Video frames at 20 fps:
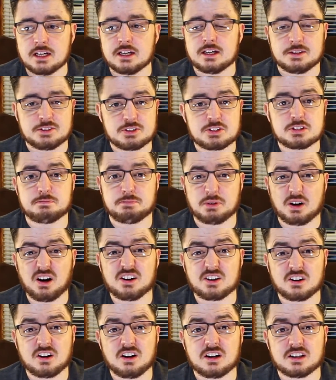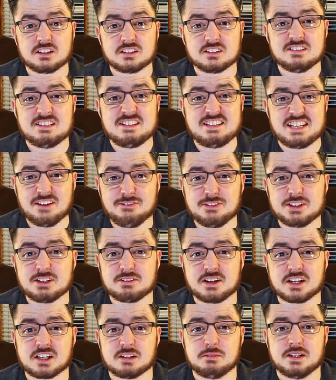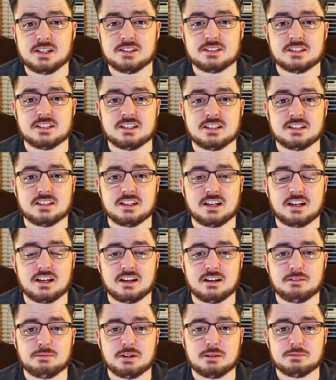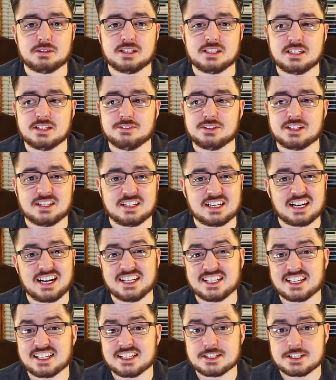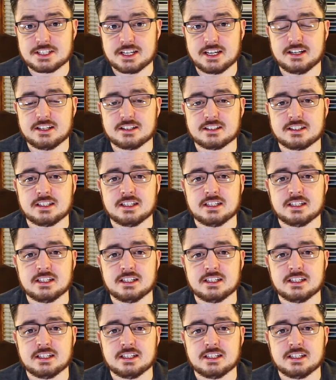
spot on. Definitely recommended it. I'm going to give it a 9 out of 10.